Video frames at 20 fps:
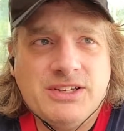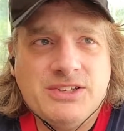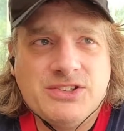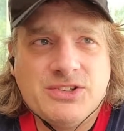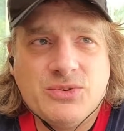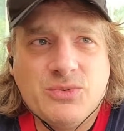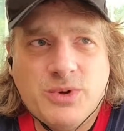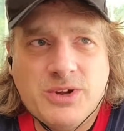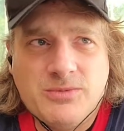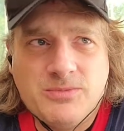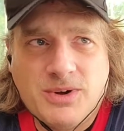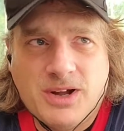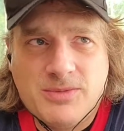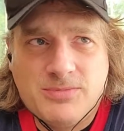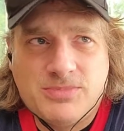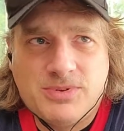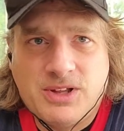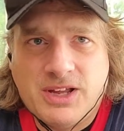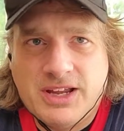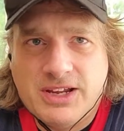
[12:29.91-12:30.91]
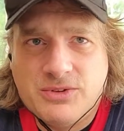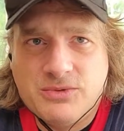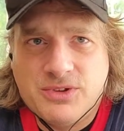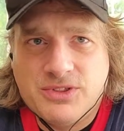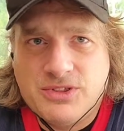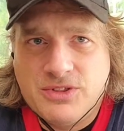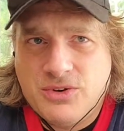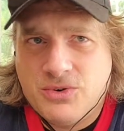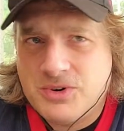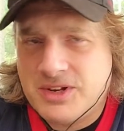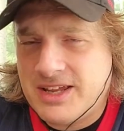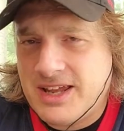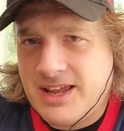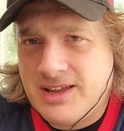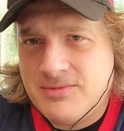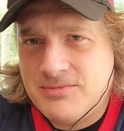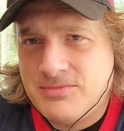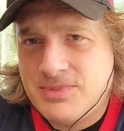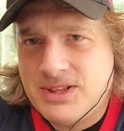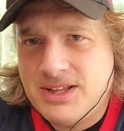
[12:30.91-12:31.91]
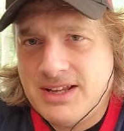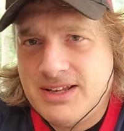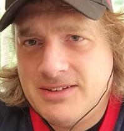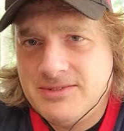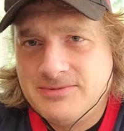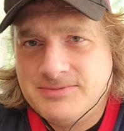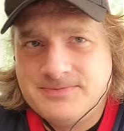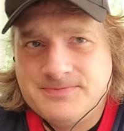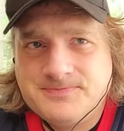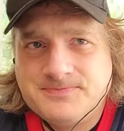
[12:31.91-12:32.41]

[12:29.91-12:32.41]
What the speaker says: to win by playing with no game plan,